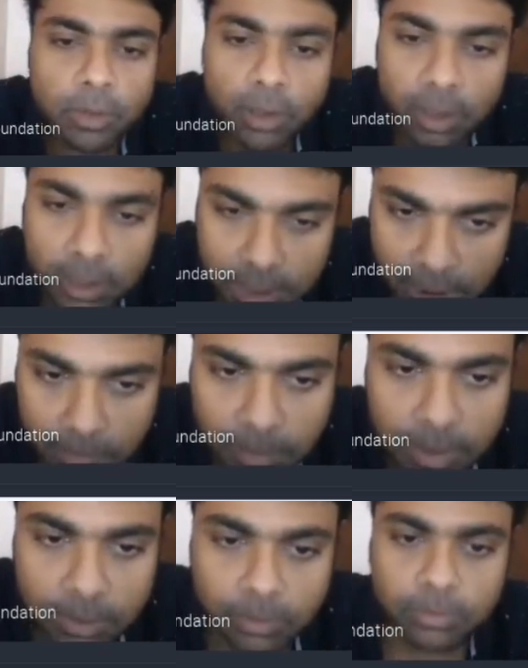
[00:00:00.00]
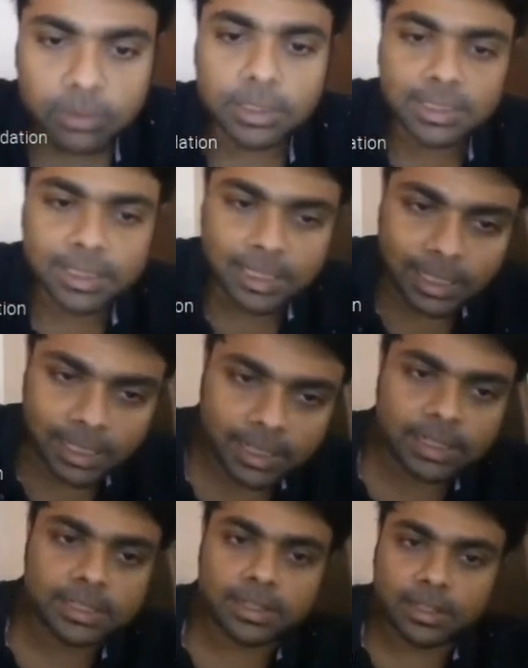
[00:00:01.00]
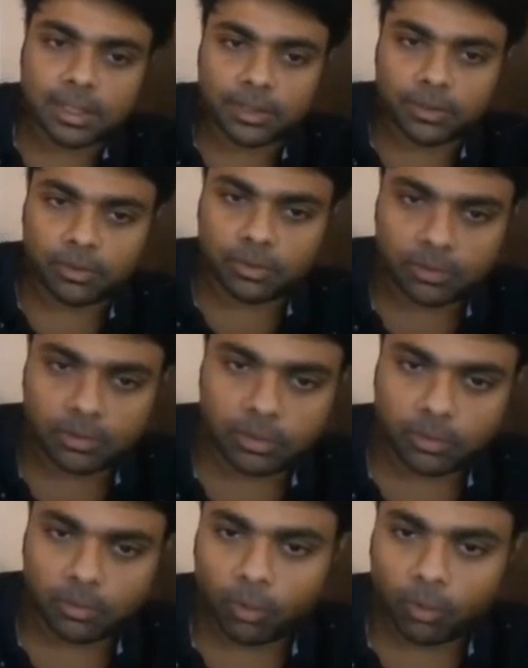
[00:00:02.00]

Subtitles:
So consequent to the current scenario,